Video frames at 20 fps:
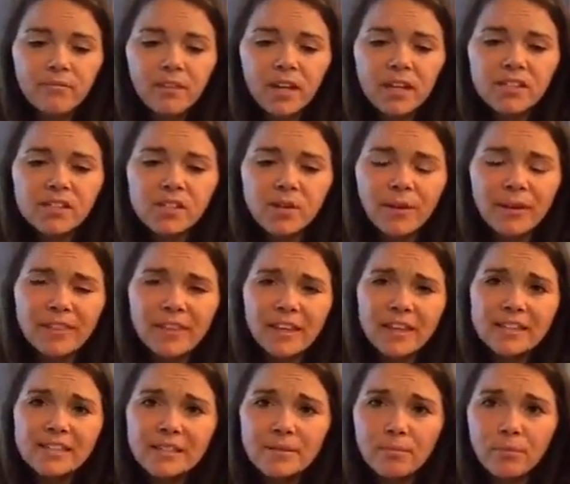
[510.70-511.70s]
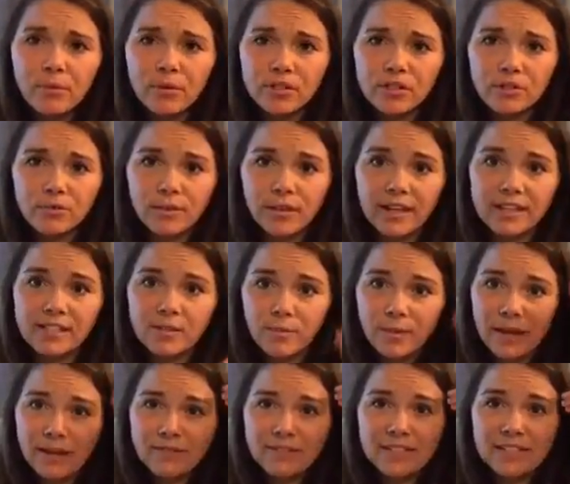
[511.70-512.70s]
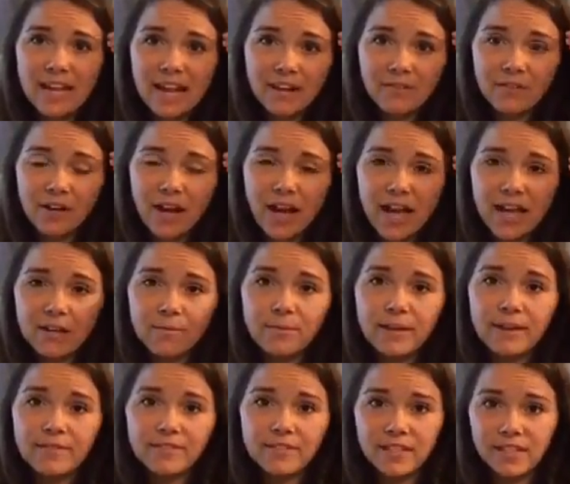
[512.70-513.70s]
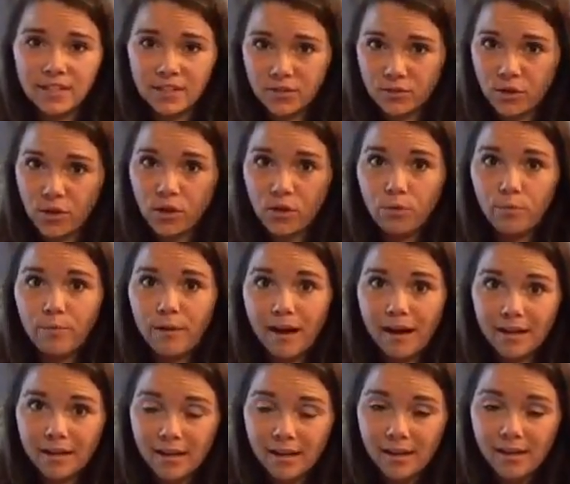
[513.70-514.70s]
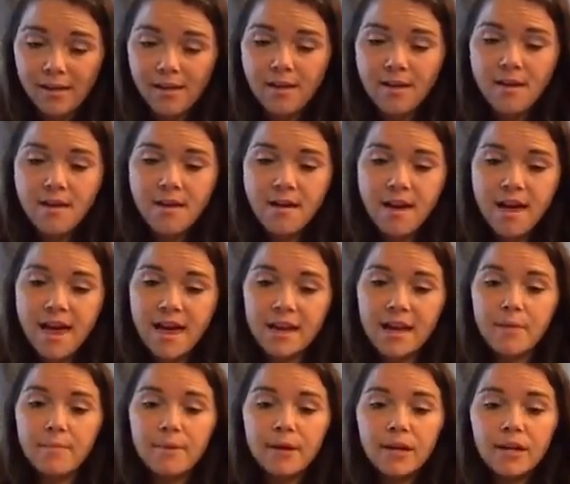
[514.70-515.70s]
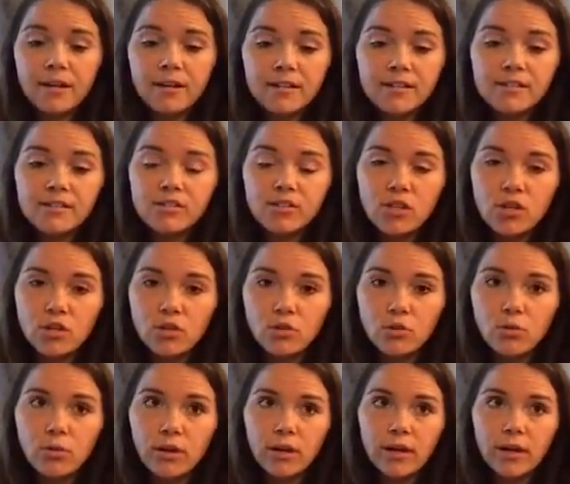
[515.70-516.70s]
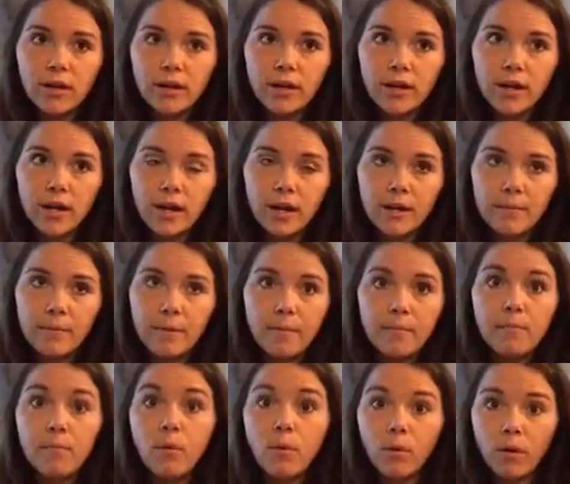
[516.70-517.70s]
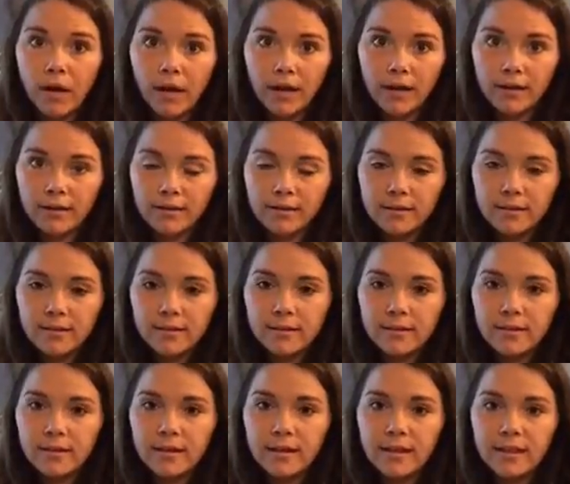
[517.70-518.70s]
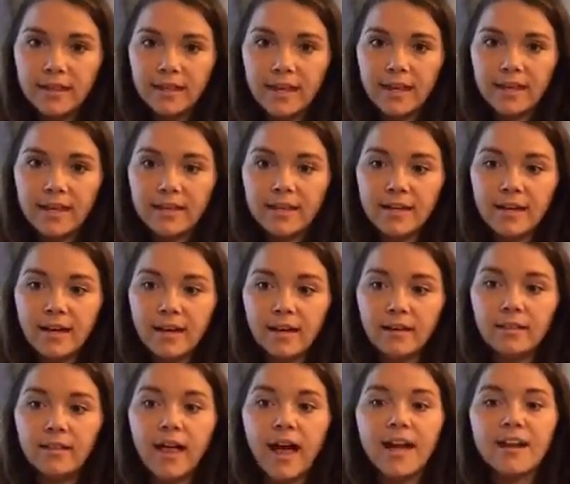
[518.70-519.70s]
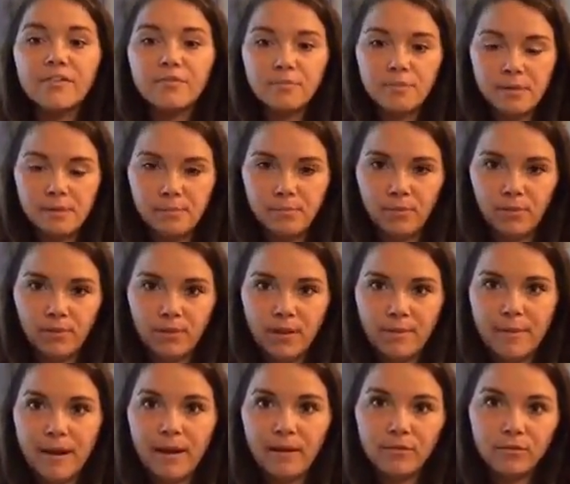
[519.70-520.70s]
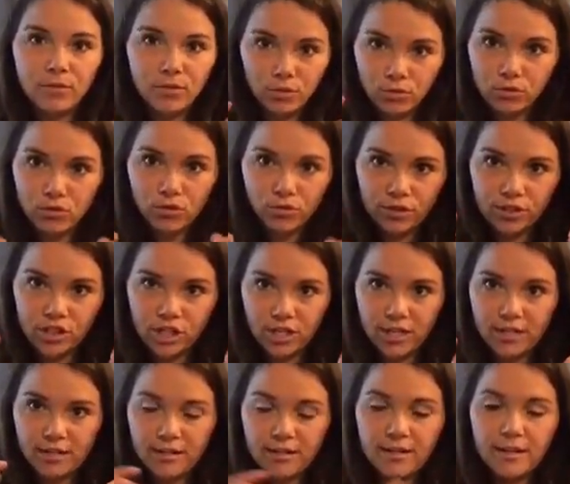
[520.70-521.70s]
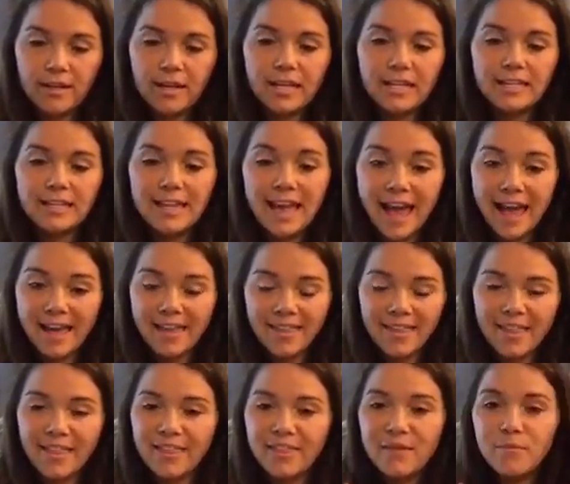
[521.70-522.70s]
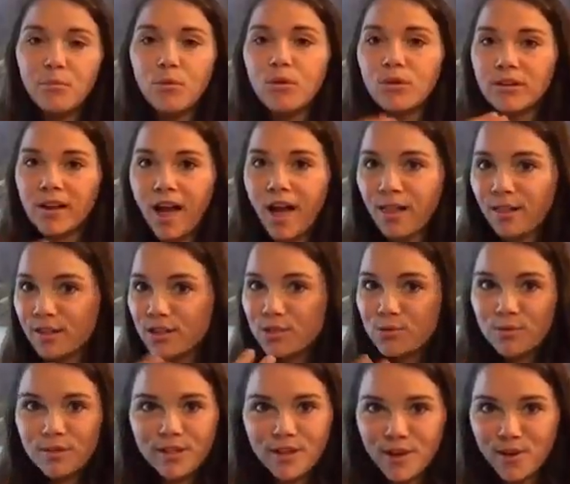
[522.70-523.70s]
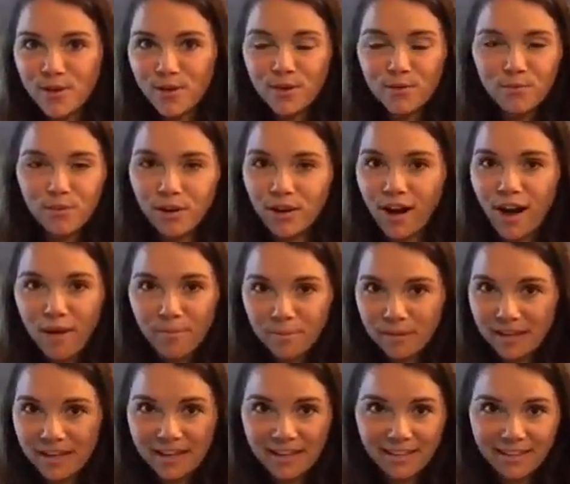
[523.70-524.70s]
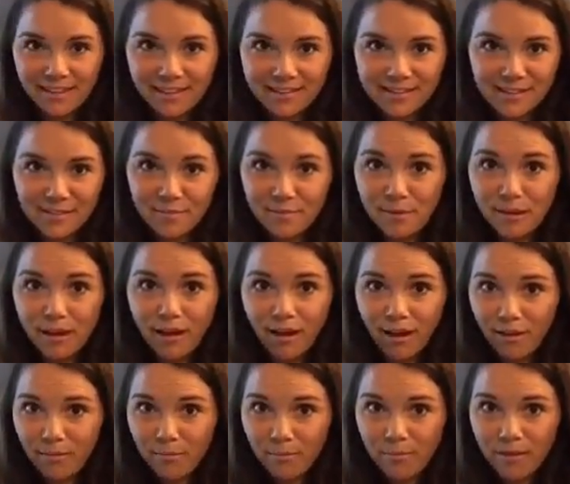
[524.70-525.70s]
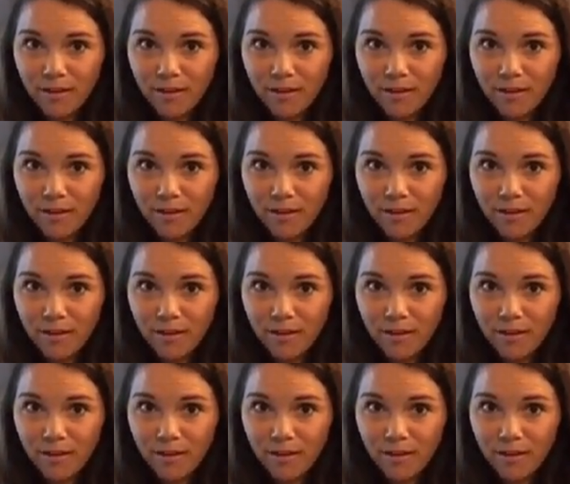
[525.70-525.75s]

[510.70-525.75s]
And so I think it's important to realize that we have to get out of our head and we have to get into our own body. And Americans know more than a lot of people about nutrition. Yet, the more knowledge we know, the more complicated things have become.